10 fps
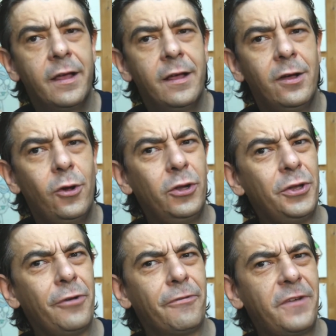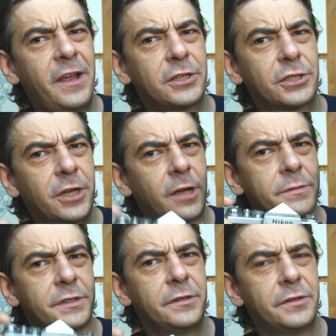Although flash comes
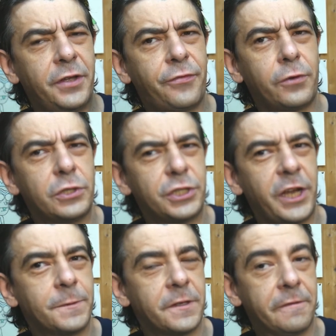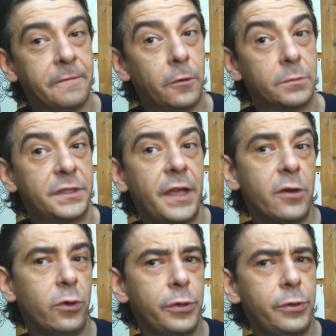in different shapes and forms, they
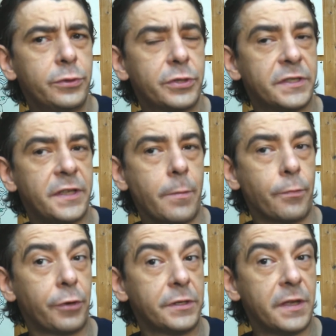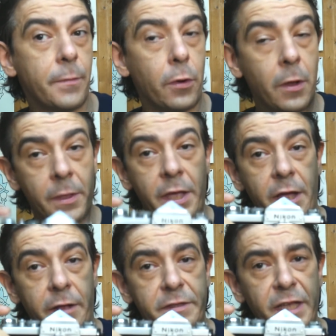all use the same principle.
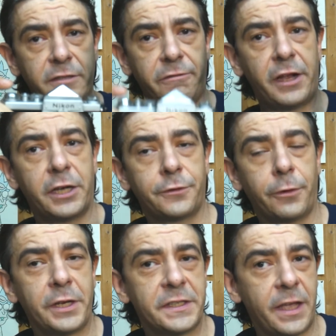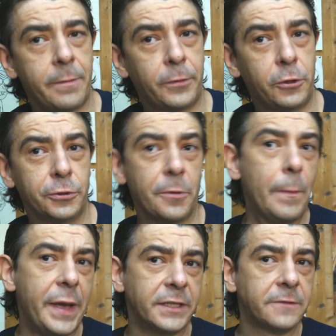This flash, for example, the
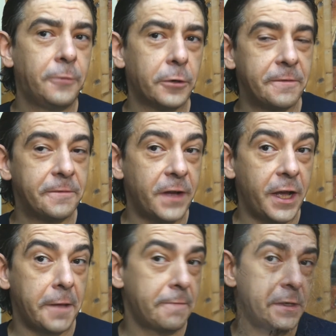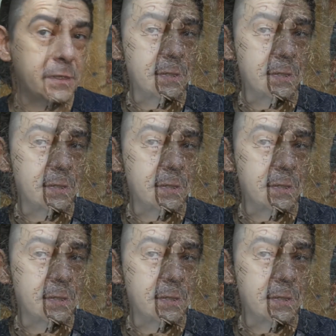Metz 45, is